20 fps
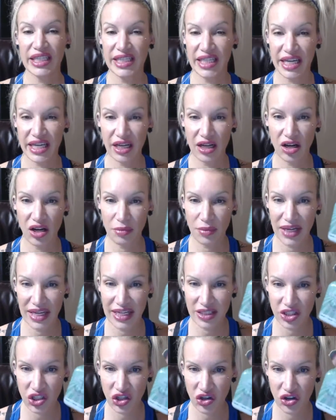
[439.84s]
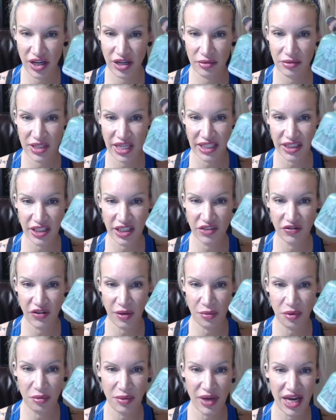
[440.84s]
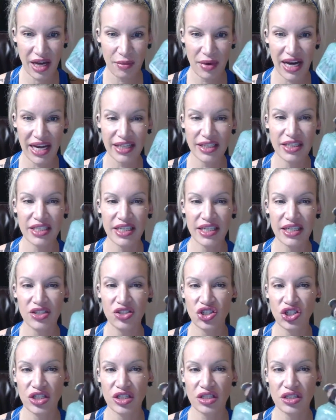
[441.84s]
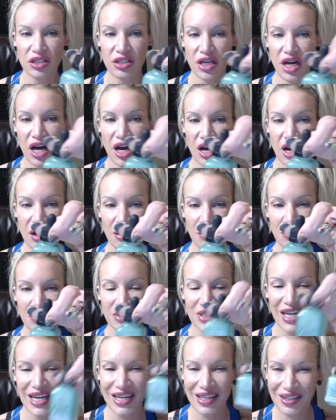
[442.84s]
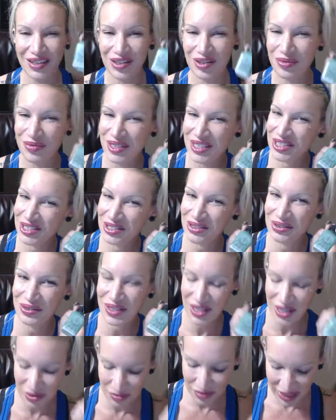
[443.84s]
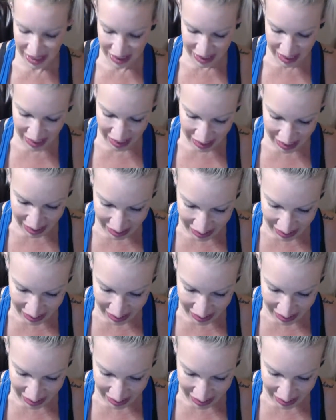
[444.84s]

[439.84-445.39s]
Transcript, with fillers: And yeah, on my Instagram, Texas Vapor Babe, I did just um, take a little picture with it because I